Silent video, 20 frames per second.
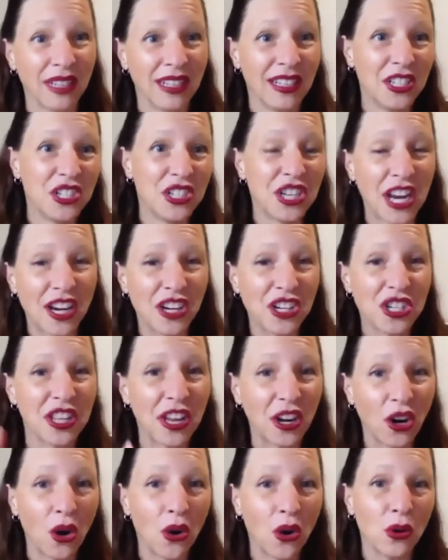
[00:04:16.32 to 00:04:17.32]
change
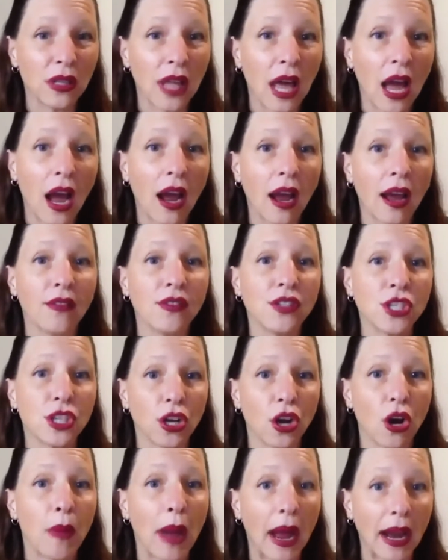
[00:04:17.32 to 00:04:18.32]
their whole lives to
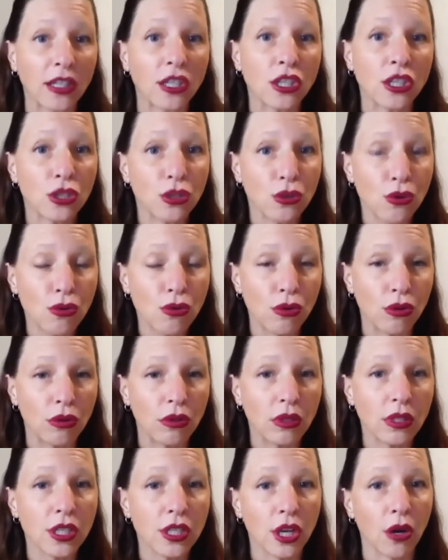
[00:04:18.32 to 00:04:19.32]
go back to school.
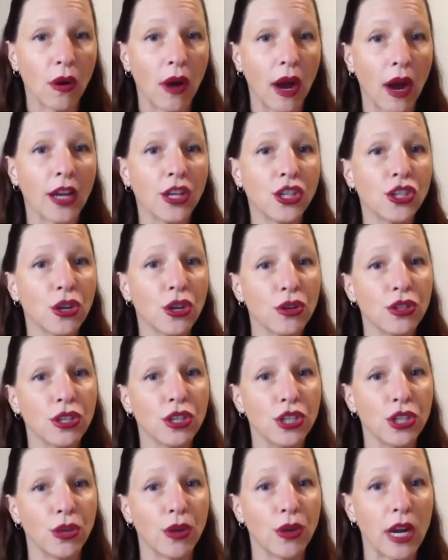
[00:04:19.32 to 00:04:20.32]
So I chose to
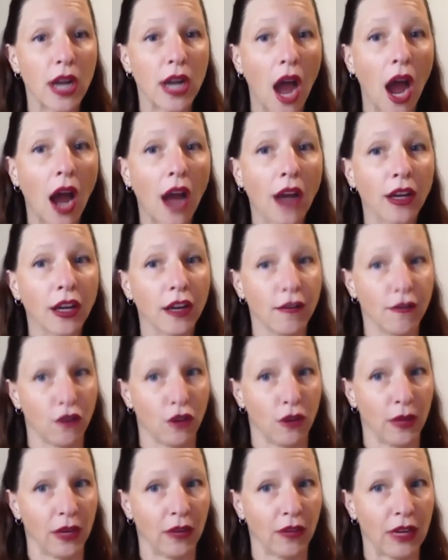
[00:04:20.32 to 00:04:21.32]
do a
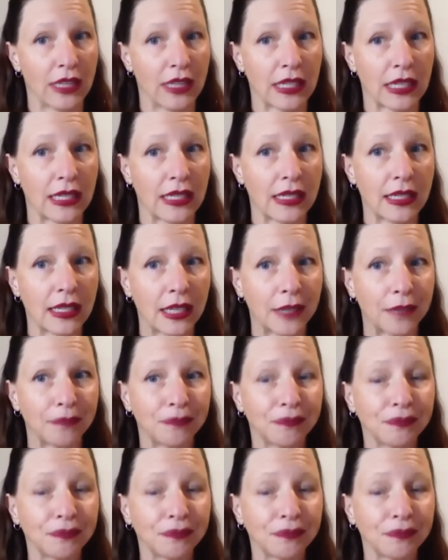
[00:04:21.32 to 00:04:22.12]
non-conforming residency.